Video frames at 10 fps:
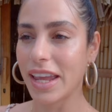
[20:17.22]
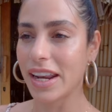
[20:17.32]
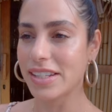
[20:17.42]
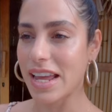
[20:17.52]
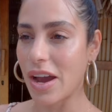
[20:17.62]
it
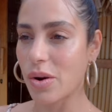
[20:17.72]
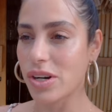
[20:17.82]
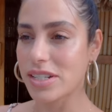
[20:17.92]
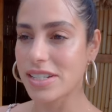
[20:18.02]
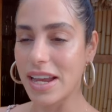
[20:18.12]
is
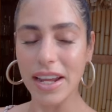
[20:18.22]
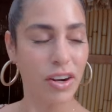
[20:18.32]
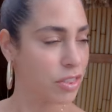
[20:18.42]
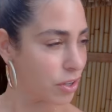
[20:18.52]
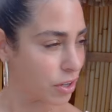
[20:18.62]
our second
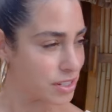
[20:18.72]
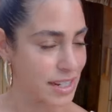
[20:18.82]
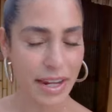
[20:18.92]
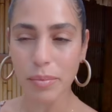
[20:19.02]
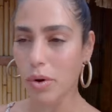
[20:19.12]
or third,
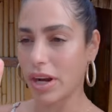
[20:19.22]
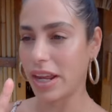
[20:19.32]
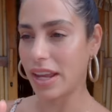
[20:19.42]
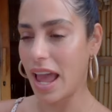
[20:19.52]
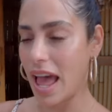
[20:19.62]
second
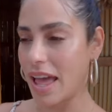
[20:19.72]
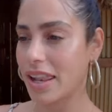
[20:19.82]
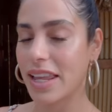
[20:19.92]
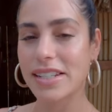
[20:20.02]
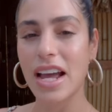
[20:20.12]
morning at
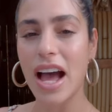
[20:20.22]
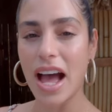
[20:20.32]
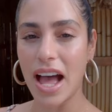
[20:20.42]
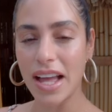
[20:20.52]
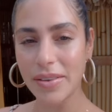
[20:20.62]
Le
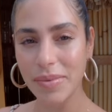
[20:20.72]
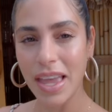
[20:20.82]
Taha.